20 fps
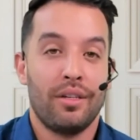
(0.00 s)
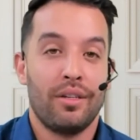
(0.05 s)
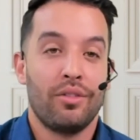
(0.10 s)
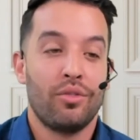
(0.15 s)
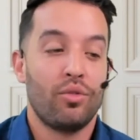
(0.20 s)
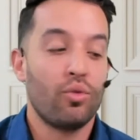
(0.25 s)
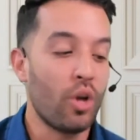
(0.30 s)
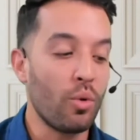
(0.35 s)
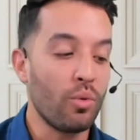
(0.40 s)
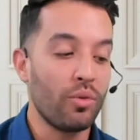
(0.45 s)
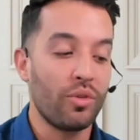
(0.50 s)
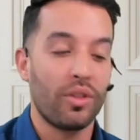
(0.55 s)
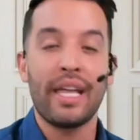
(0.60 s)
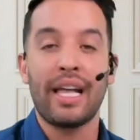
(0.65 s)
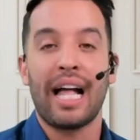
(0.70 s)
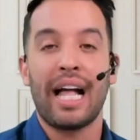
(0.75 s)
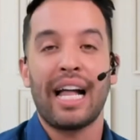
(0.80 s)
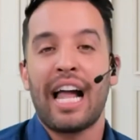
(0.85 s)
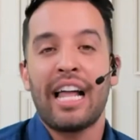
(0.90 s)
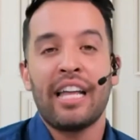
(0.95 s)
So don't
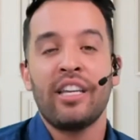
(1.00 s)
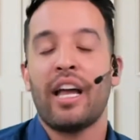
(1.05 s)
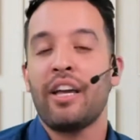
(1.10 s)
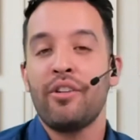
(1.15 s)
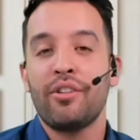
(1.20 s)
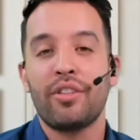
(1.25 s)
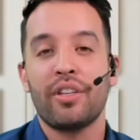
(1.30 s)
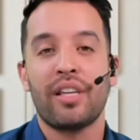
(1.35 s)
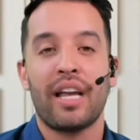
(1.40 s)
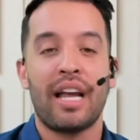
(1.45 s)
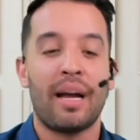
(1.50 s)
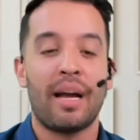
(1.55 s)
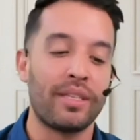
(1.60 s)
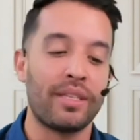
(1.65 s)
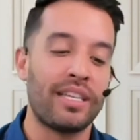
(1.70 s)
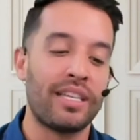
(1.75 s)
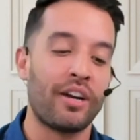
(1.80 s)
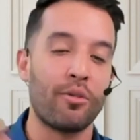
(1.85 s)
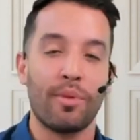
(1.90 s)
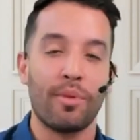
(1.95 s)
think, I used to say I'm a
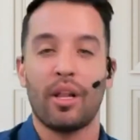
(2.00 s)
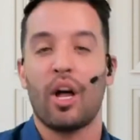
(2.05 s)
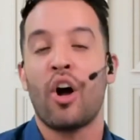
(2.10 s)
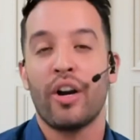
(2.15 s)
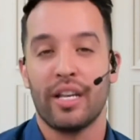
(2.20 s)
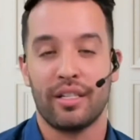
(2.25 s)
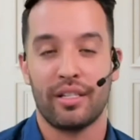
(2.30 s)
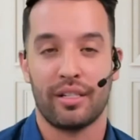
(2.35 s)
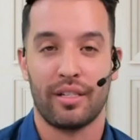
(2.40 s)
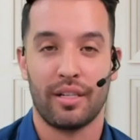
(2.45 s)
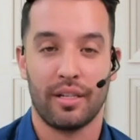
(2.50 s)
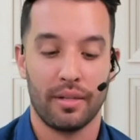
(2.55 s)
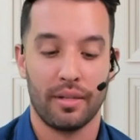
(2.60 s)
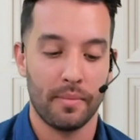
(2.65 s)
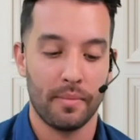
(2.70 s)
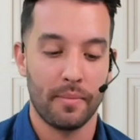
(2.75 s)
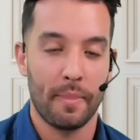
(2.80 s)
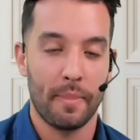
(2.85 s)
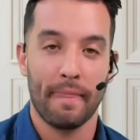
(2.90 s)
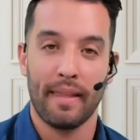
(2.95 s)
terrible artist.
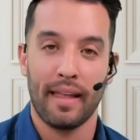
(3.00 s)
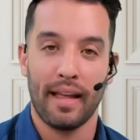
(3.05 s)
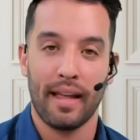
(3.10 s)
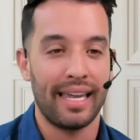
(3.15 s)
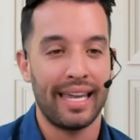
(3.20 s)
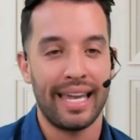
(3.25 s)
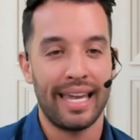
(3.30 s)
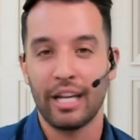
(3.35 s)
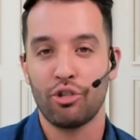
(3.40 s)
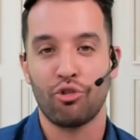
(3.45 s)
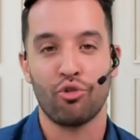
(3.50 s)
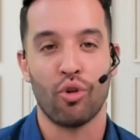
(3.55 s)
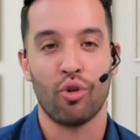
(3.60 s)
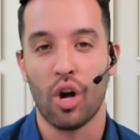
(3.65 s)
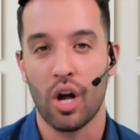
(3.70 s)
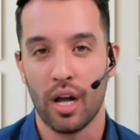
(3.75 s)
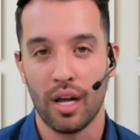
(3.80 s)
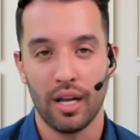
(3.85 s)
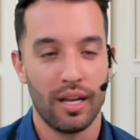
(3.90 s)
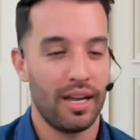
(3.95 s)
I can't
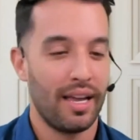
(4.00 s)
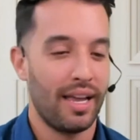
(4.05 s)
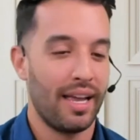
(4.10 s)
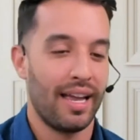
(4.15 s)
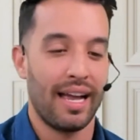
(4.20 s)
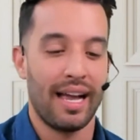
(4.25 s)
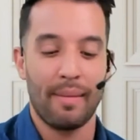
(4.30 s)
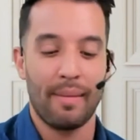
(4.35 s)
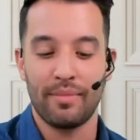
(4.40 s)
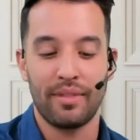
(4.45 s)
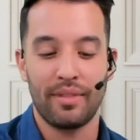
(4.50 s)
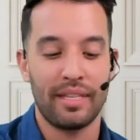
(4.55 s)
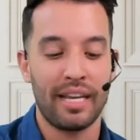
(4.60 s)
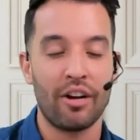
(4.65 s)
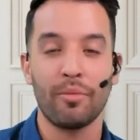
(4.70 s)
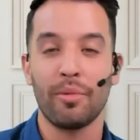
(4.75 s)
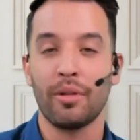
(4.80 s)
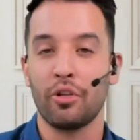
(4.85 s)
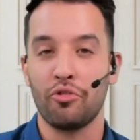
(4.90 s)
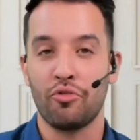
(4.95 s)
draw. I'm
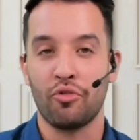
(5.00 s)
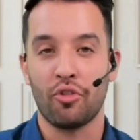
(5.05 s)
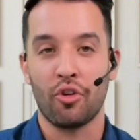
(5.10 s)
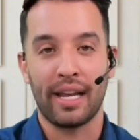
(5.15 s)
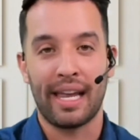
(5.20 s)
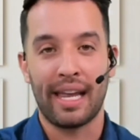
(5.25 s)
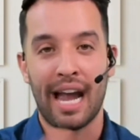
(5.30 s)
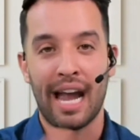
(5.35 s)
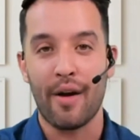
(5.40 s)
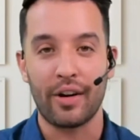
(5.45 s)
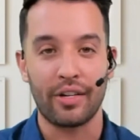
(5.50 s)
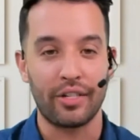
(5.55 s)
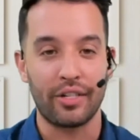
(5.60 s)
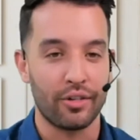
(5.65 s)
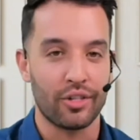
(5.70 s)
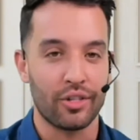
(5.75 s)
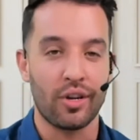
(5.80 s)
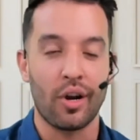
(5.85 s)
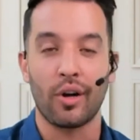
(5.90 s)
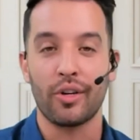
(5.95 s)
terrible at drawing
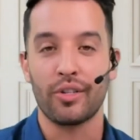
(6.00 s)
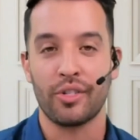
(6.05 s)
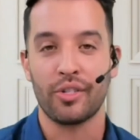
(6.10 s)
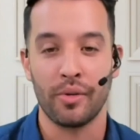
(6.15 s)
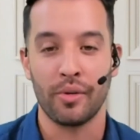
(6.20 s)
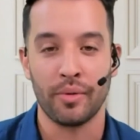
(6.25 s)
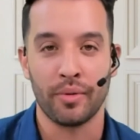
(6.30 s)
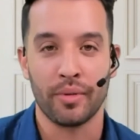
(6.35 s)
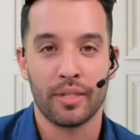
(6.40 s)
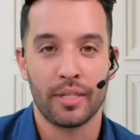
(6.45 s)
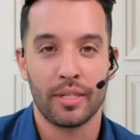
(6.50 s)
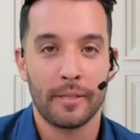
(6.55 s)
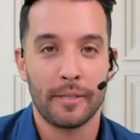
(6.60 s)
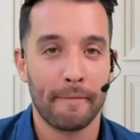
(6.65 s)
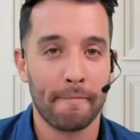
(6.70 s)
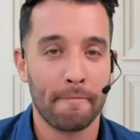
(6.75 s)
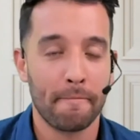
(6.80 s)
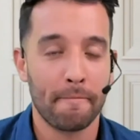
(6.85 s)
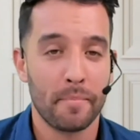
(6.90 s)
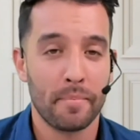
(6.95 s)
characters, cartoons.
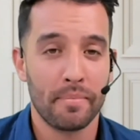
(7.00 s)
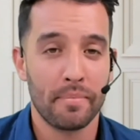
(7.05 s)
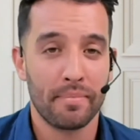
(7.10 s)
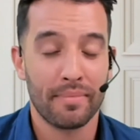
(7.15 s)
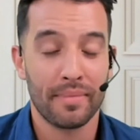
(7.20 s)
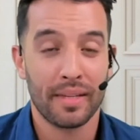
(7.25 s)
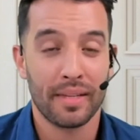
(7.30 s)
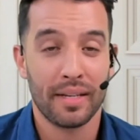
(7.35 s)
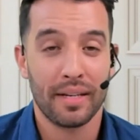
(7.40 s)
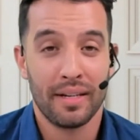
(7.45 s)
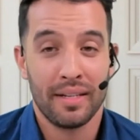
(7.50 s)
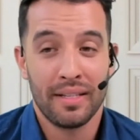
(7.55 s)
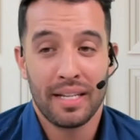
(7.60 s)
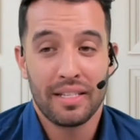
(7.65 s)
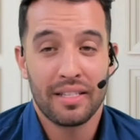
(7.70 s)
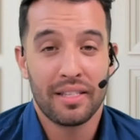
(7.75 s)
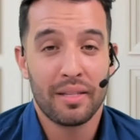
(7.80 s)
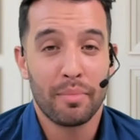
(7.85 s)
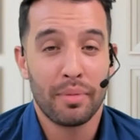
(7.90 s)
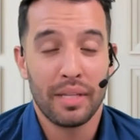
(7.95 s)
And
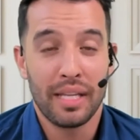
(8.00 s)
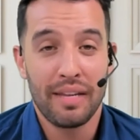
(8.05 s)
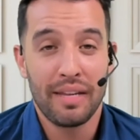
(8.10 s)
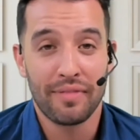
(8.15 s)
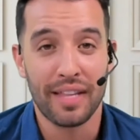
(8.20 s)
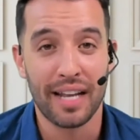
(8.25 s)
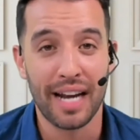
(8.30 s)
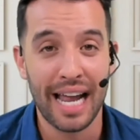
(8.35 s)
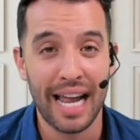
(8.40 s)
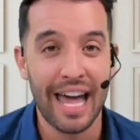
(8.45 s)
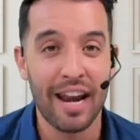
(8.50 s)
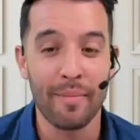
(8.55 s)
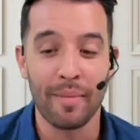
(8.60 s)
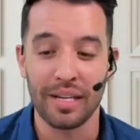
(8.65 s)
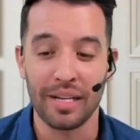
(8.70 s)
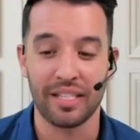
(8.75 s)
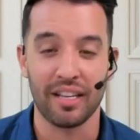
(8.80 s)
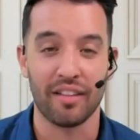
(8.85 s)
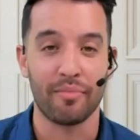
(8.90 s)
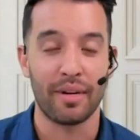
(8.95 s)
that's the belief that I had of
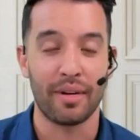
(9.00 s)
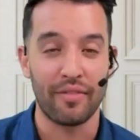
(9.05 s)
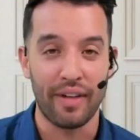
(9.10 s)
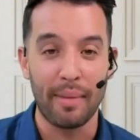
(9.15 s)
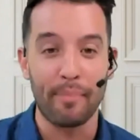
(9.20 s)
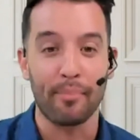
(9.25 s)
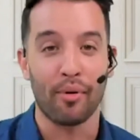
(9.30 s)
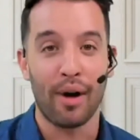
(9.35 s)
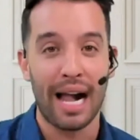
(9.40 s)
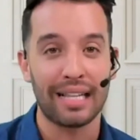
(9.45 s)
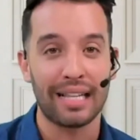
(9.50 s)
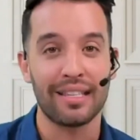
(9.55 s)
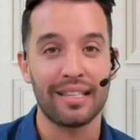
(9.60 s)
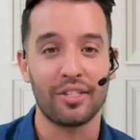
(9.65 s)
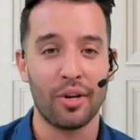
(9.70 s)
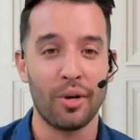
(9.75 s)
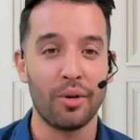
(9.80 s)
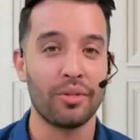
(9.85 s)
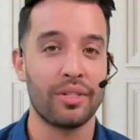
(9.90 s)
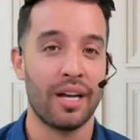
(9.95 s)
myself. But if I
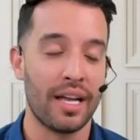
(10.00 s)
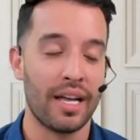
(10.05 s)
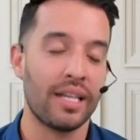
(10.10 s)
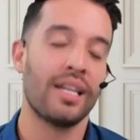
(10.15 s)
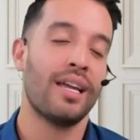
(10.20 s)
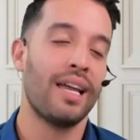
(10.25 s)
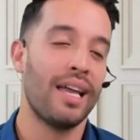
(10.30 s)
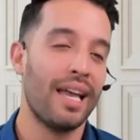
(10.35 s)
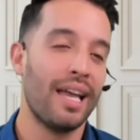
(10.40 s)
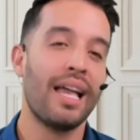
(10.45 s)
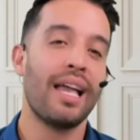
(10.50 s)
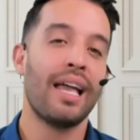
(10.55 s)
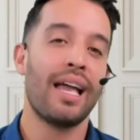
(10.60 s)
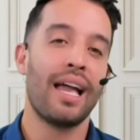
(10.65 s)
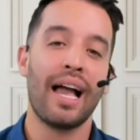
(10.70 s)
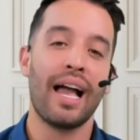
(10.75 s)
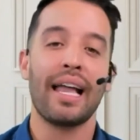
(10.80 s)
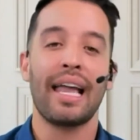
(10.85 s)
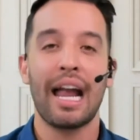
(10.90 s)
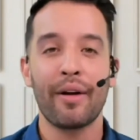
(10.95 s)
practiced a whole ton,
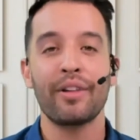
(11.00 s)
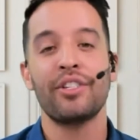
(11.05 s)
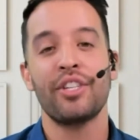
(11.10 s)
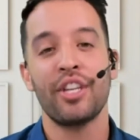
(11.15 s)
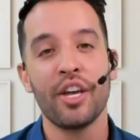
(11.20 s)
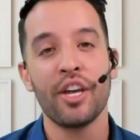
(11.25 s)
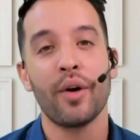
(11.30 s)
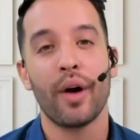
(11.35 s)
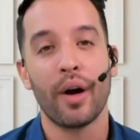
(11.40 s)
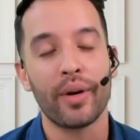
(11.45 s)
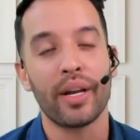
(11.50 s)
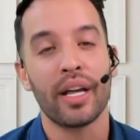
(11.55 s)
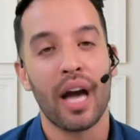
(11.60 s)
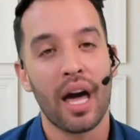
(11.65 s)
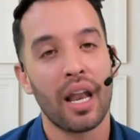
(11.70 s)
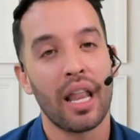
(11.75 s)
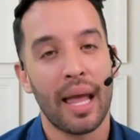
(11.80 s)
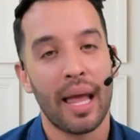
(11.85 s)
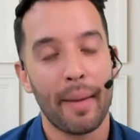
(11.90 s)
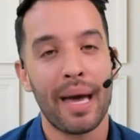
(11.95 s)
I guarantee you I would have
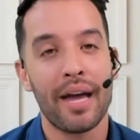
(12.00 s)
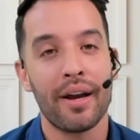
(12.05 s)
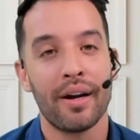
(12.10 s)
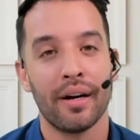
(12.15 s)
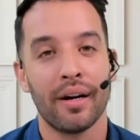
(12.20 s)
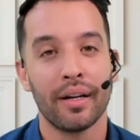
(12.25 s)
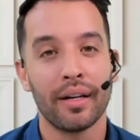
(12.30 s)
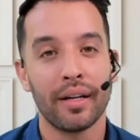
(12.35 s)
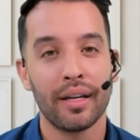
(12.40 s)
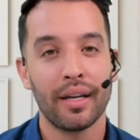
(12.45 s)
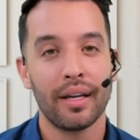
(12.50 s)
got a lot better.